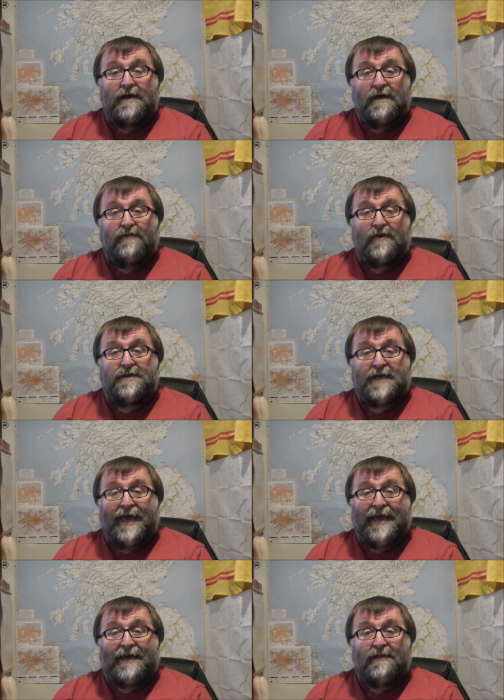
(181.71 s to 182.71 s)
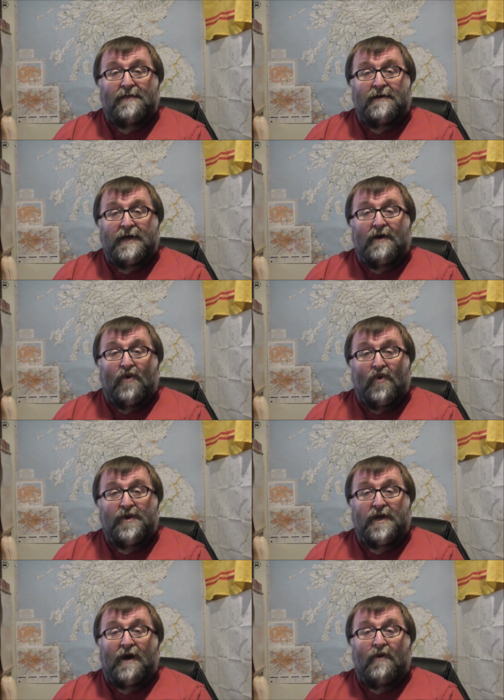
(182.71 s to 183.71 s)
you've got to take the
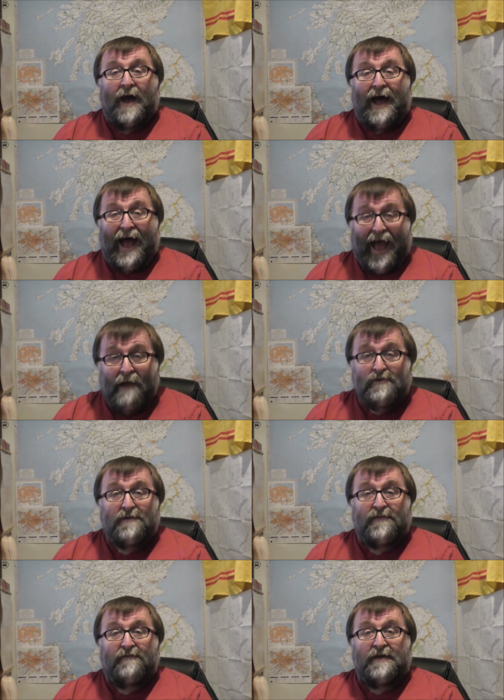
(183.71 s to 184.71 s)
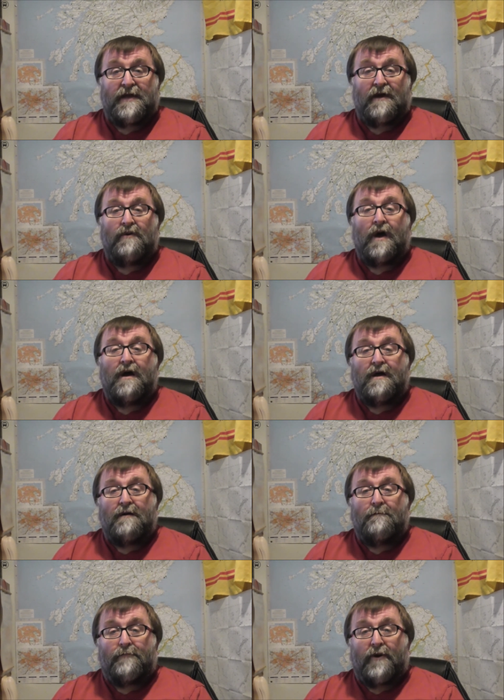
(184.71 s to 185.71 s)
audio out of the video,
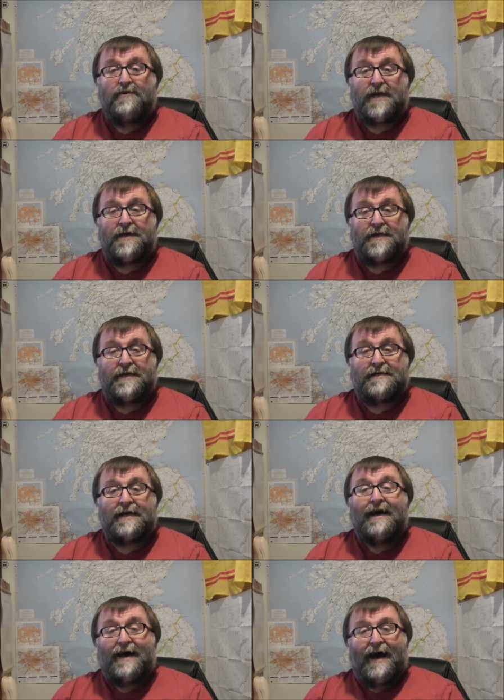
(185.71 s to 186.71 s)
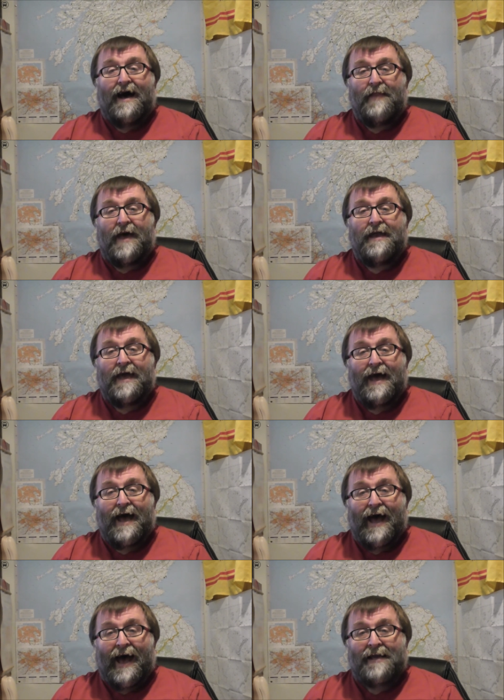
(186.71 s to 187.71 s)
process it and then
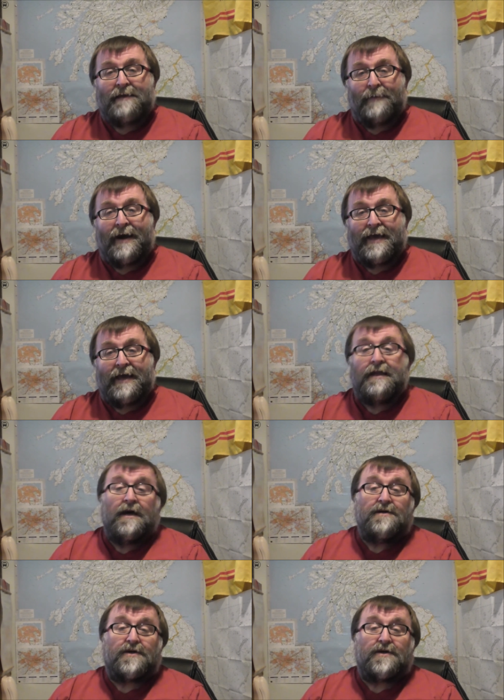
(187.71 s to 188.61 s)
add it back in.